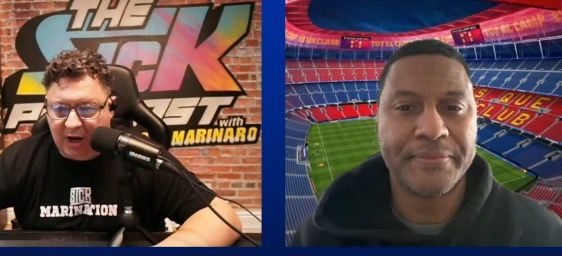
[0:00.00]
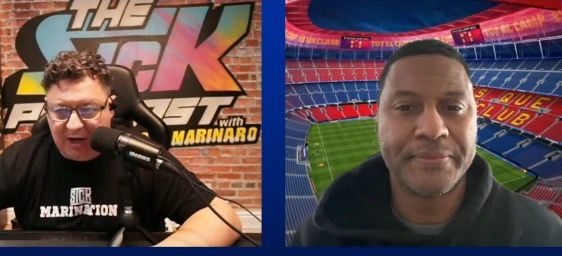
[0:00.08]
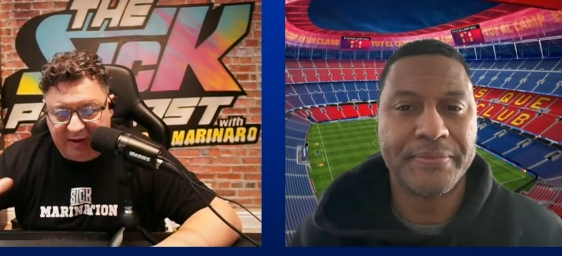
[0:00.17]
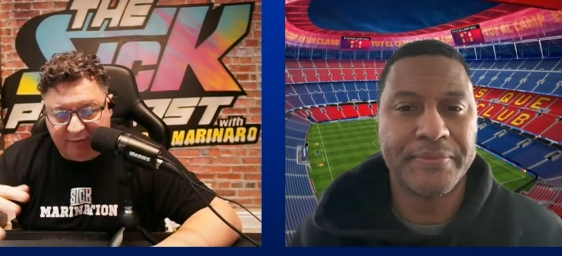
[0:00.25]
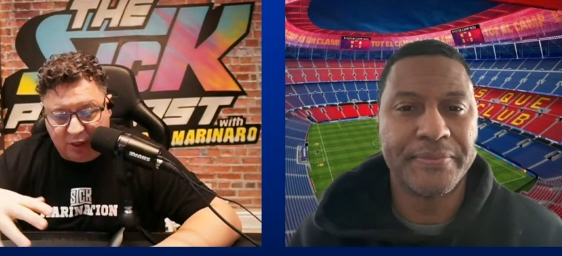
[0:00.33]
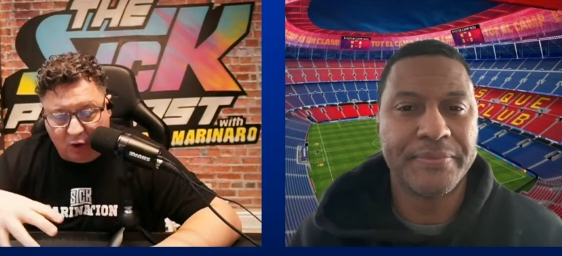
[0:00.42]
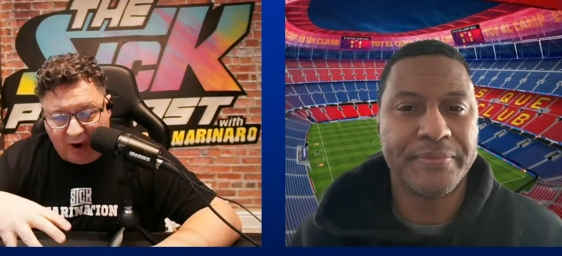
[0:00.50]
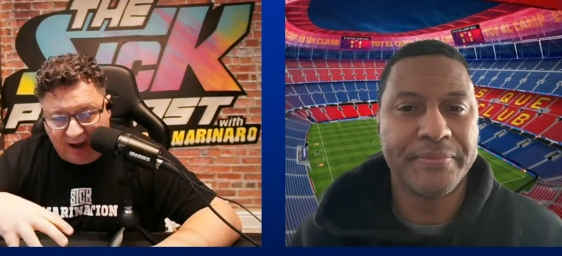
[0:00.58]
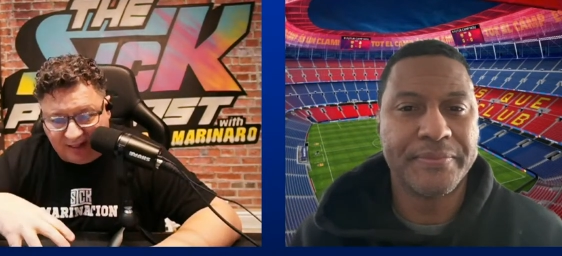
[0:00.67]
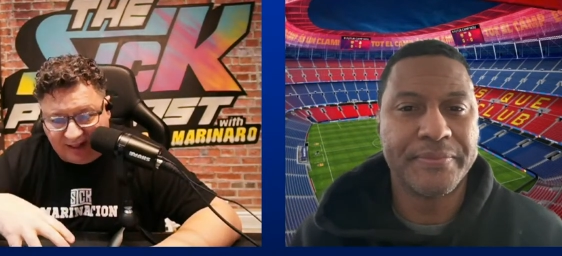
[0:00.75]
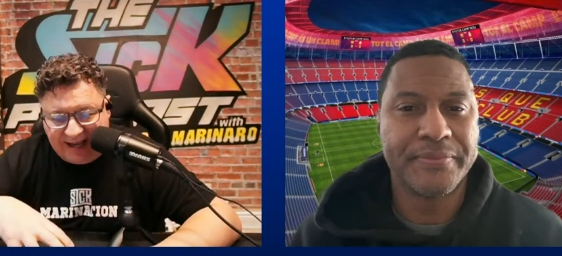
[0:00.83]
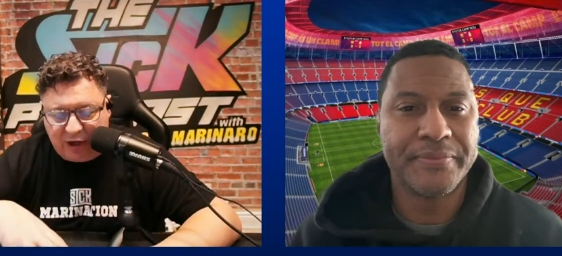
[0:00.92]
Speaker 1: Even though I
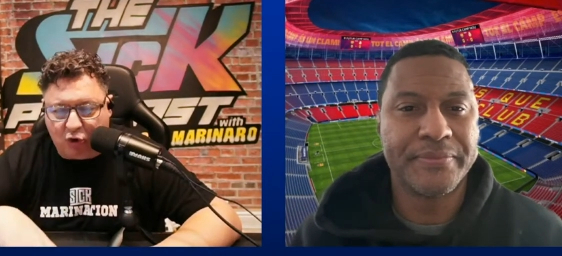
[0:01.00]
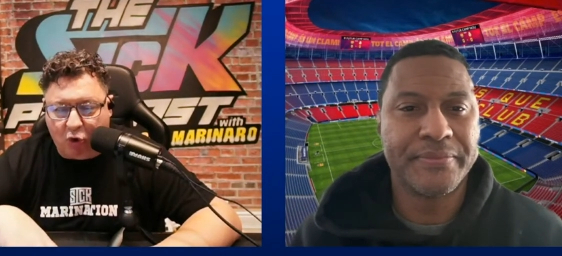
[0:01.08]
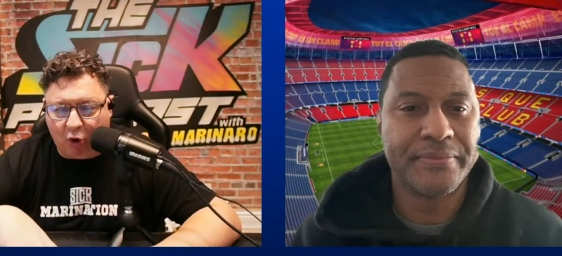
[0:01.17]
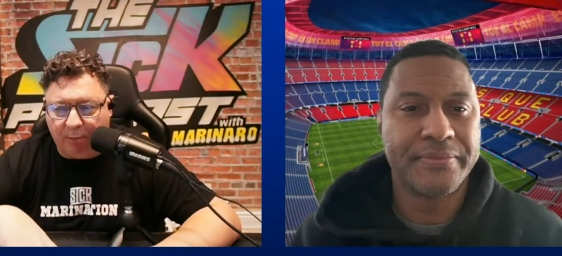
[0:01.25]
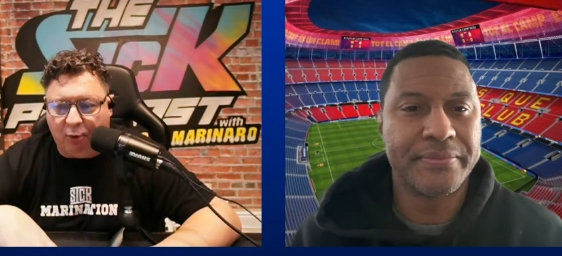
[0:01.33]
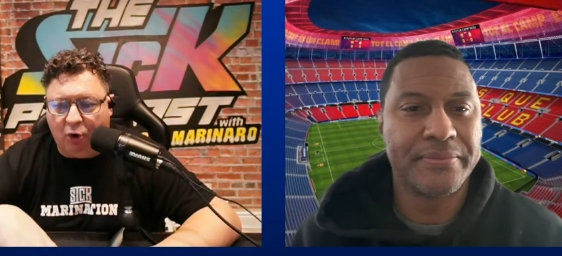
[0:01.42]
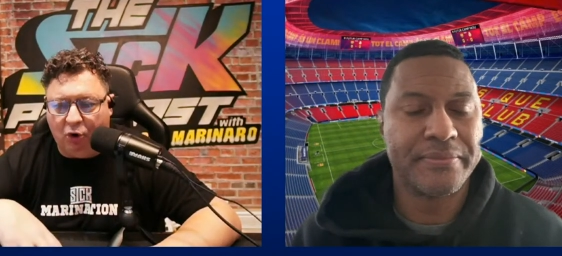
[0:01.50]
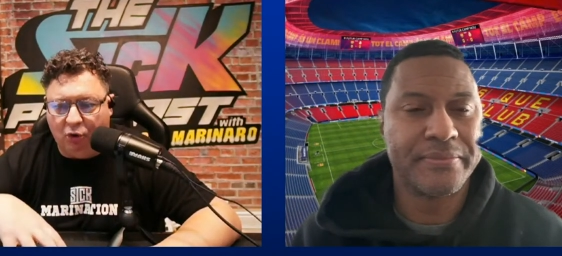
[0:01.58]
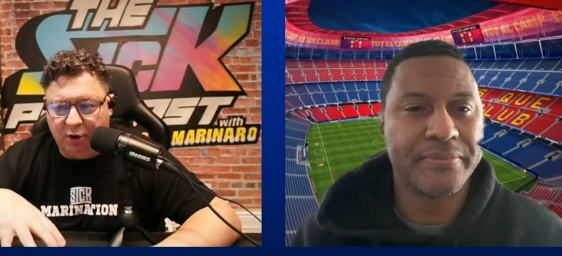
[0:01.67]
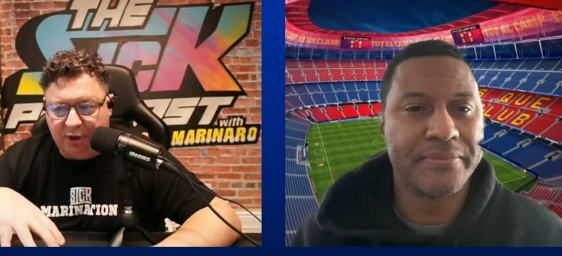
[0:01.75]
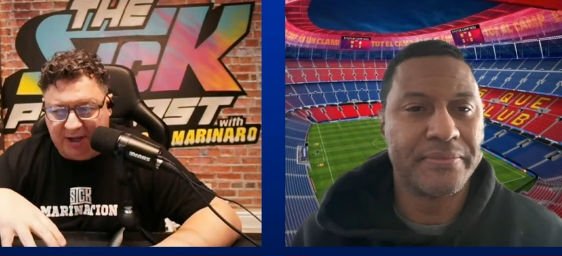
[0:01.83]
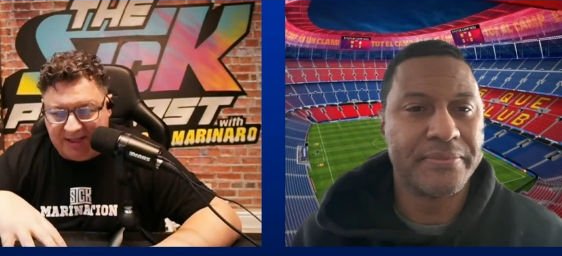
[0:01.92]
like
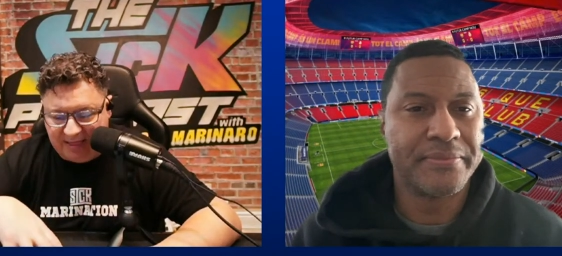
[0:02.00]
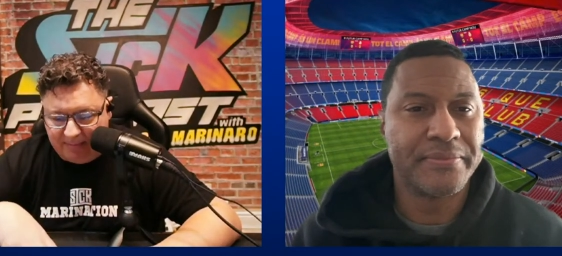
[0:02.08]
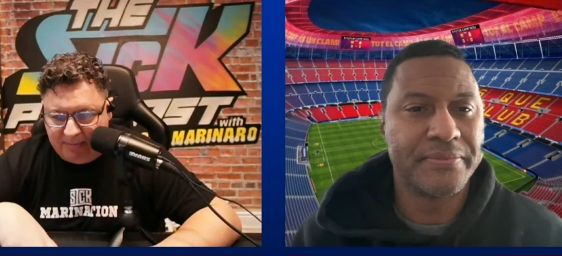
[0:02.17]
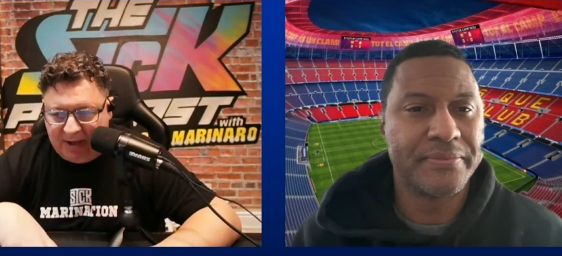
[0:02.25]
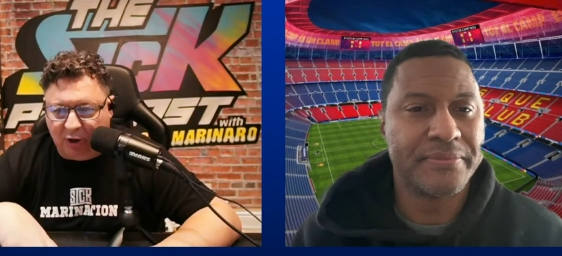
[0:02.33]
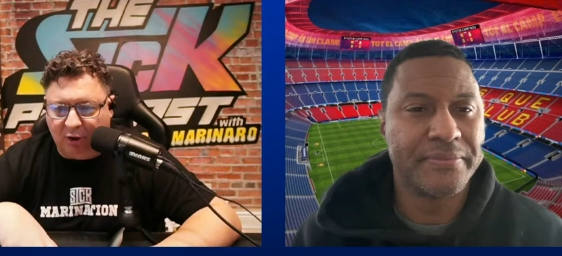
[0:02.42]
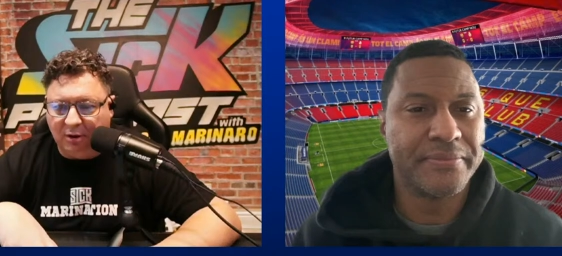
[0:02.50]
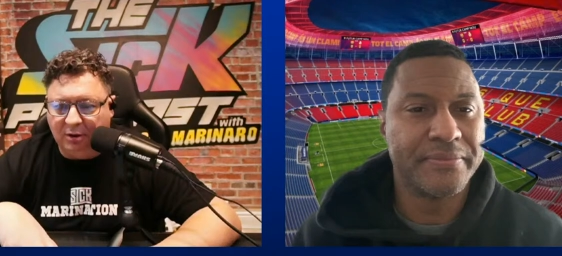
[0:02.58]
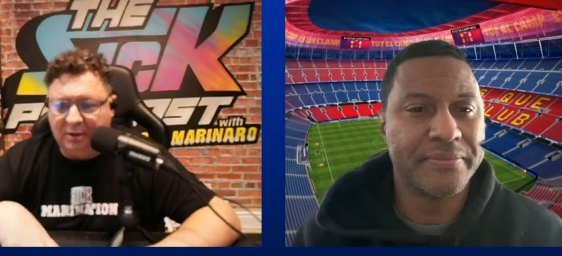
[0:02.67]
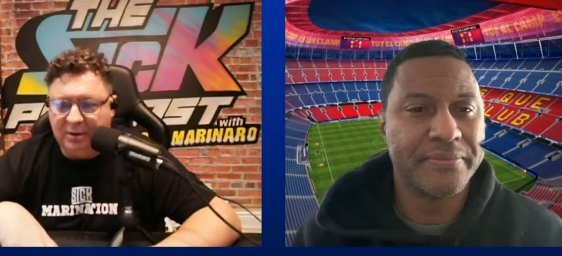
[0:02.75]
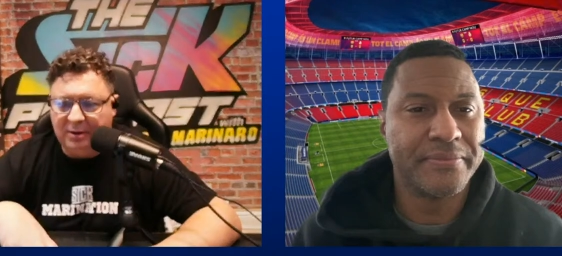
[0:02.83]
Corbo in the middle,